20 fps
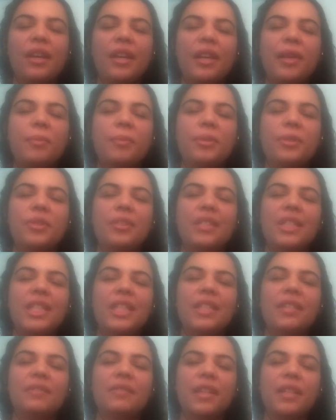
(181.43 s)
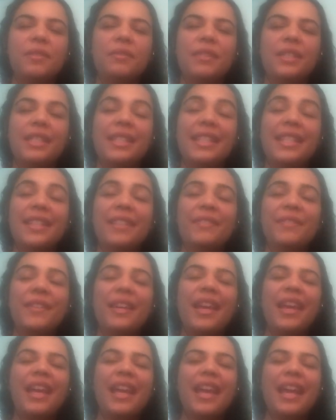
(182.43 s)
able to give and receive
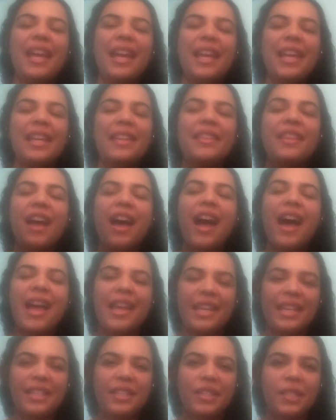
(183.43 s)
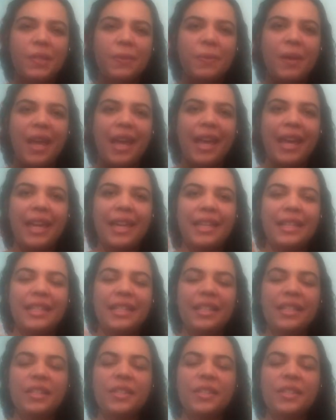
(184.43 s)
in the highest way.